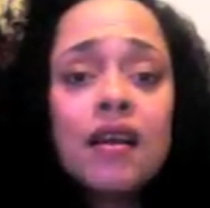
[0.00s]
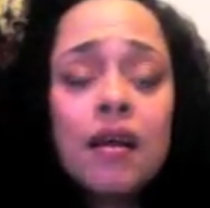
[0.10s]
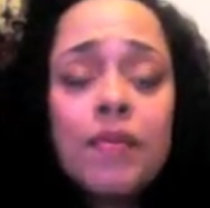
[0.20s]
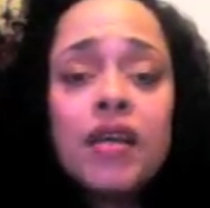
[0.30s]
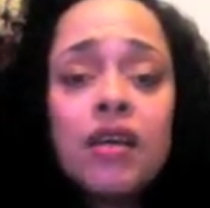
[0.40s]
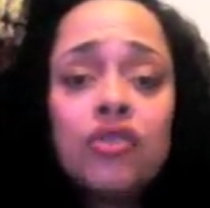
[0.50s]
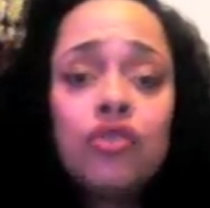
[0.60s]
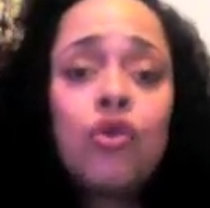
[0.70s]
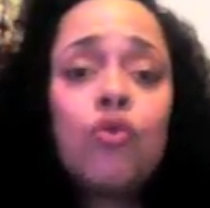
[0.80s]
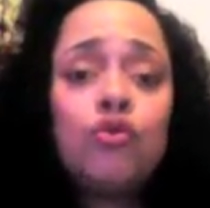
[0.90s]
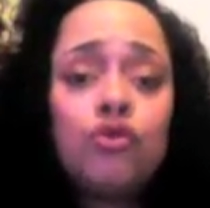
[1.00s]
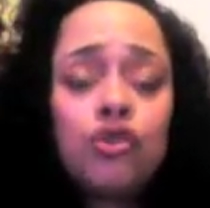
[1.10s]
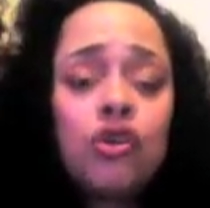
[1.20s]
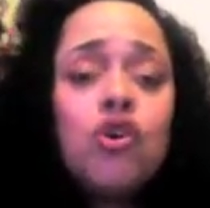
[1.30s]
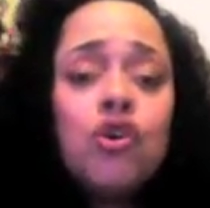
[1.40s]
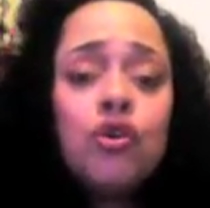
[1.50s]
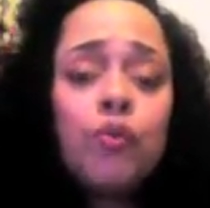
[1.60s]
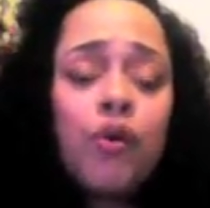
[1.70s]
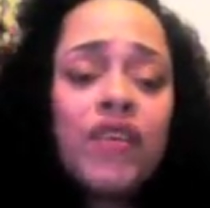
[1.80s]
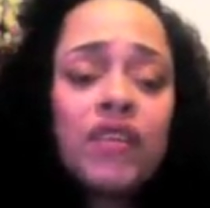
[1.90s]
I mean, because,
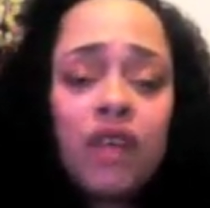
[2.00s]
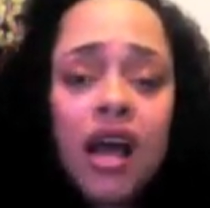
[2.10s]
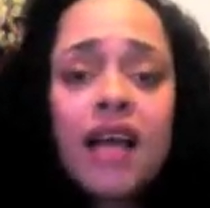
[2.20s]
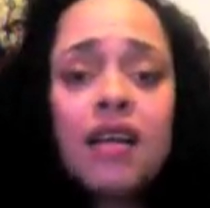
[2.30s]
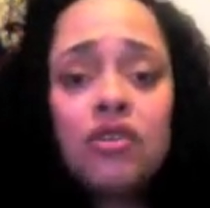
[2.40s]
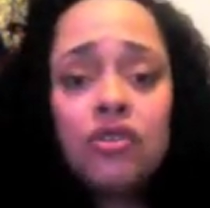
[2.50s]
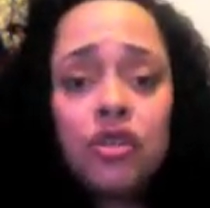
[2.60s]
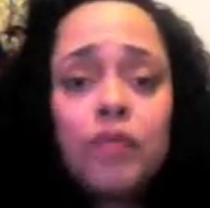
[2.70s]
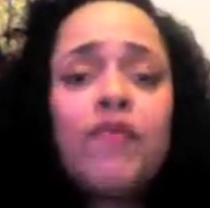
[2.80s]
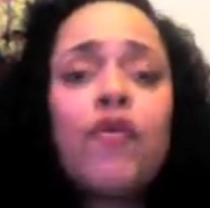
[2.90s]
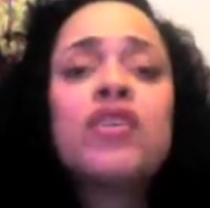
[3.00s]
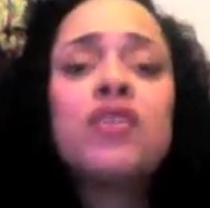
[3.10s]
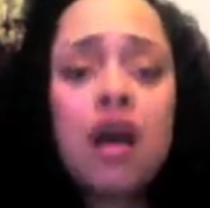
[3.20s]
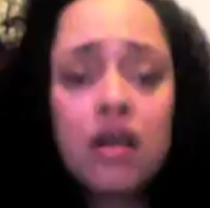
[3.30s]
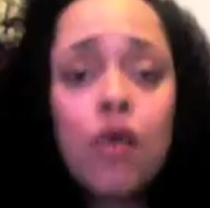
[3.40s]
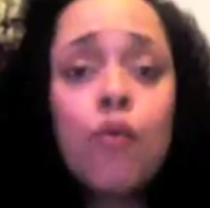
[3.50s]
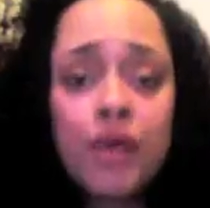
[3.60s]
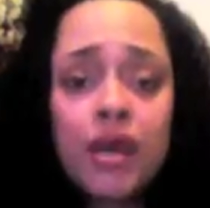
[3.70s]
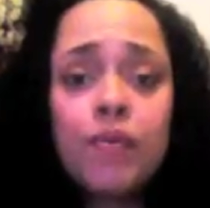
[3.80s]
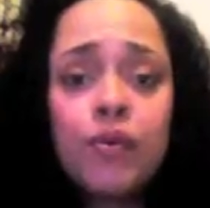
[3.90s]
Puerto Ricans from the island shouldn't be focusing on their own
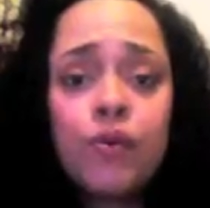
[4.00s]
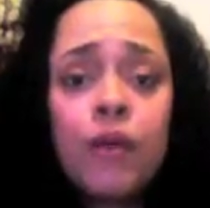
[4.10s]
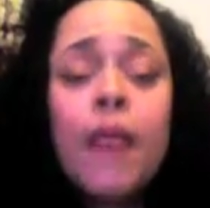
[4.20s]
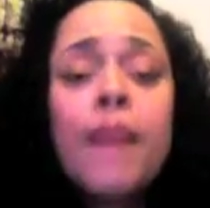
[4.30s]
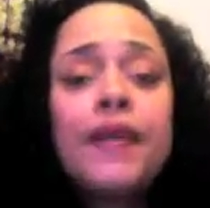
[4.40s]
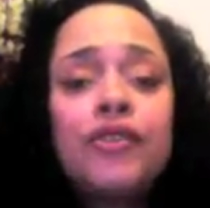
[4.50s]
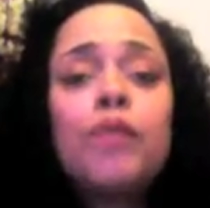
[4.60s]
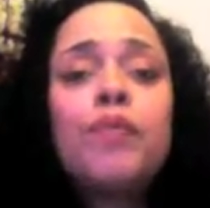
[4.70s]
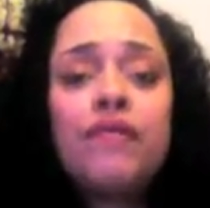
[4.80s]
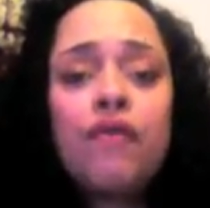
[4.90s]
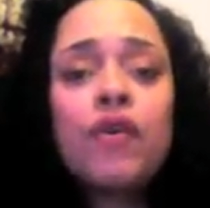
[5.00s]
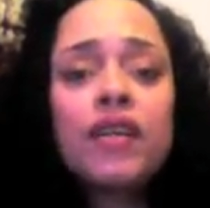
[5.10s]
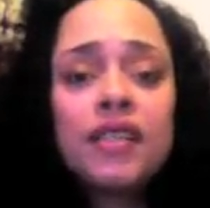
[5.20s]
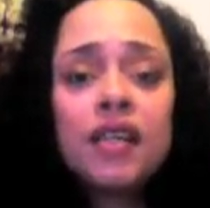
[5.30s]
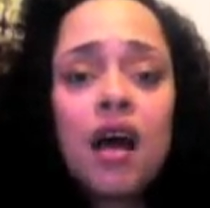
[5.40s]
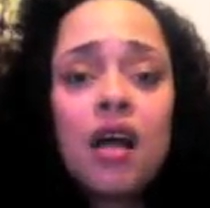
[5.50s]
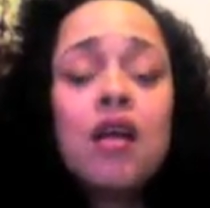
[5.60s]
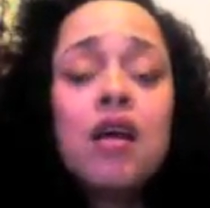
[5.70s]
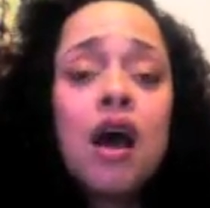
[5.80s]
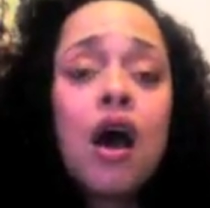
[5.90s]
people. They should be focusing on
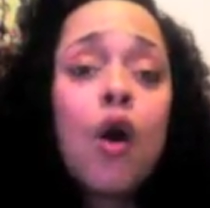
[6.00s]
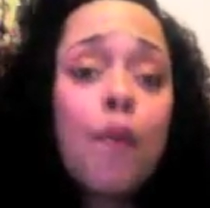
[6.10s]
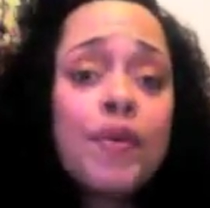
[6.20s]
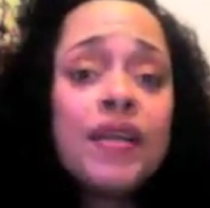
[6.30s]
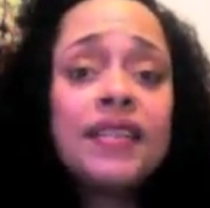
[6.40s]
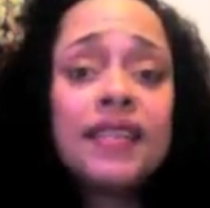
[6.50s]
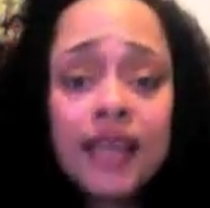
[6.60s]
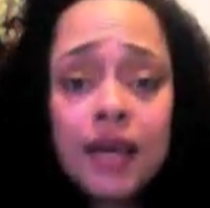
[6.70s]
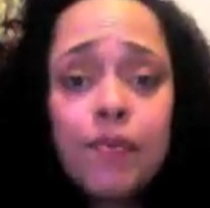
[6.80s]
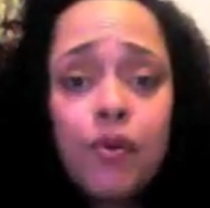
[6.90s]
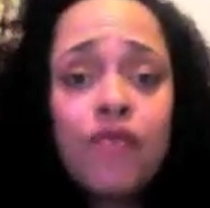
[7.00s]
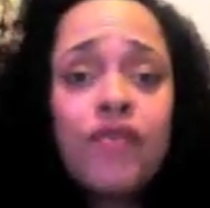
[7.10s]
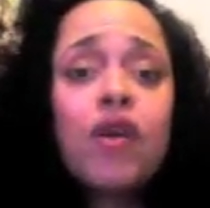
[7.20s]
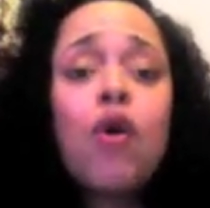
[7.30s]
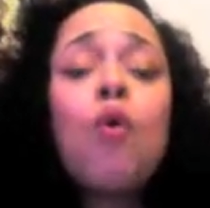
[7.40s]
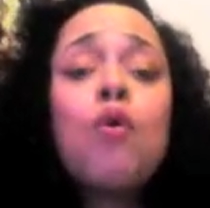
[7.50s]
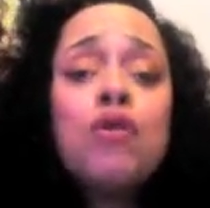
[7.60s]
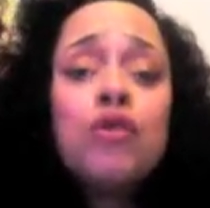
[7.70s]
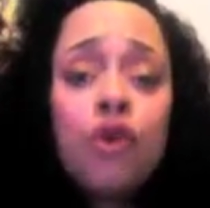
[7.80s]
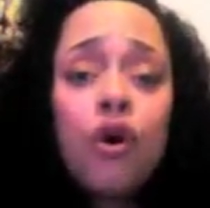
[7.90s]
helping to keep Puerto Rico
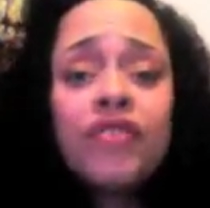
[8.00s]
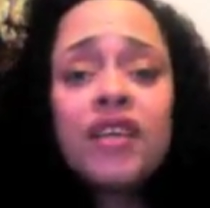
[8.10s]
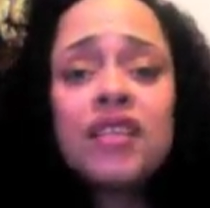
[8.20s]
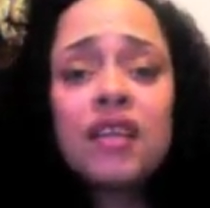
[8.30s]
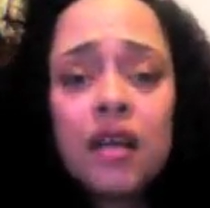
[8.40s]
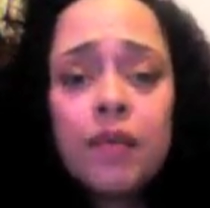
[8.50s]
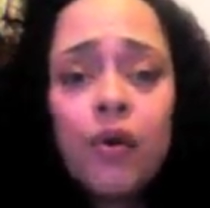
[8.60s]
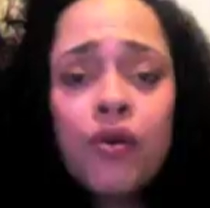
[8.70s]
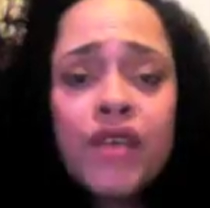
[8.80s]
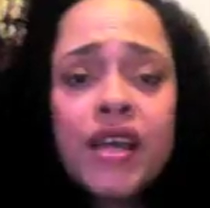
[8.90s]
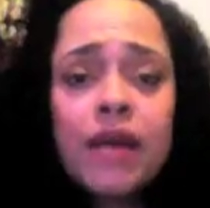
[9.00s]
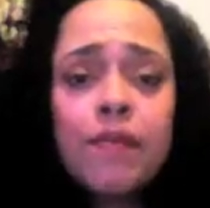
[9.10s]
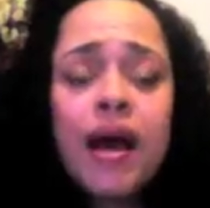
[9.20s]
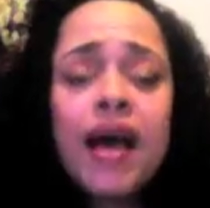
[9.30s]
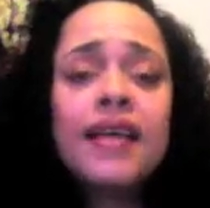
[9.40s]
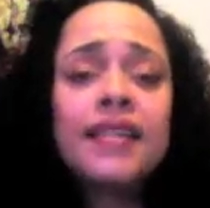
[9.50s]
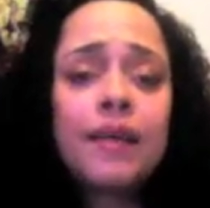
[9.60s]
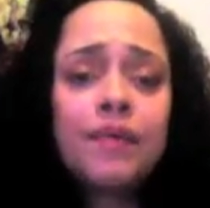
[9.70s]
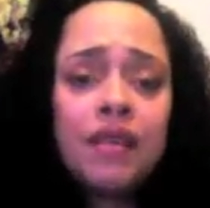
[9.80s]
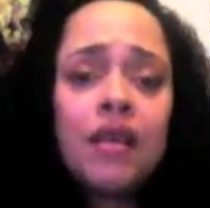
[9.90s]
authentically Puerto Rican by
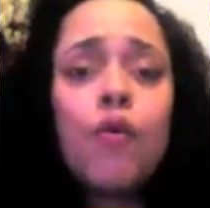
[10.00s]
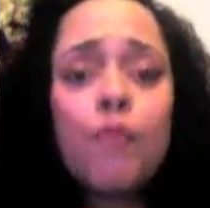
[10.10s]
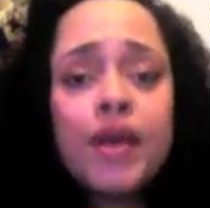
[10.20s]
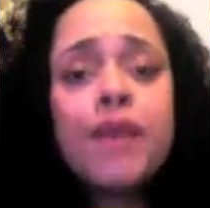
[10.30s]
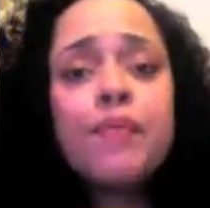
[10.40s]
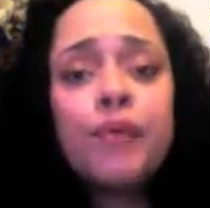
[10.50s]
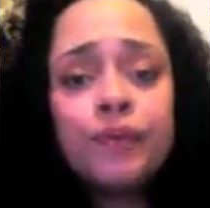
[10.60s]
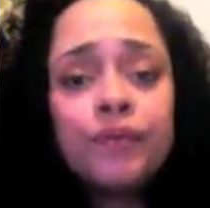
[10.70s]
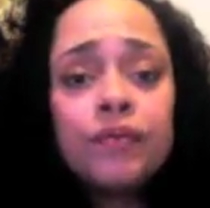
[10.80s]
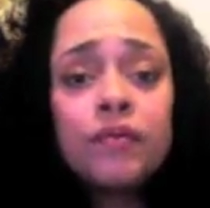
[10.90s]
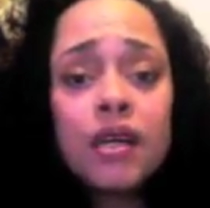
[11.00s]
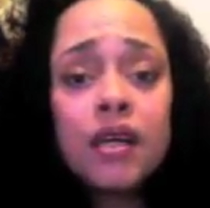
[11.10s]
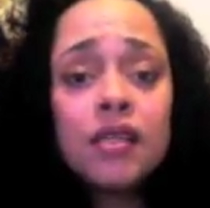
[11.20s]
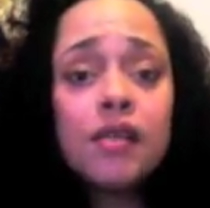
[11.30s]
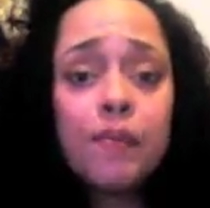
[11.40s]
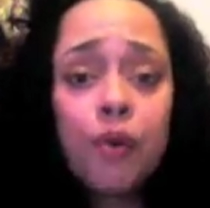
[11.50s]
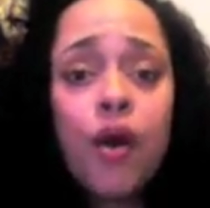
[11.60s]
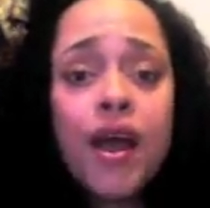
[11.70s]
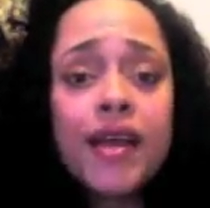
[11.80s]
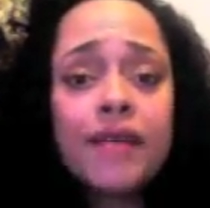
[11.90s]
accepting their own people. It is
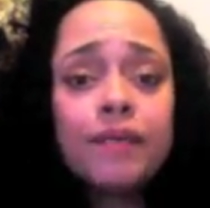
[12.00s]
important.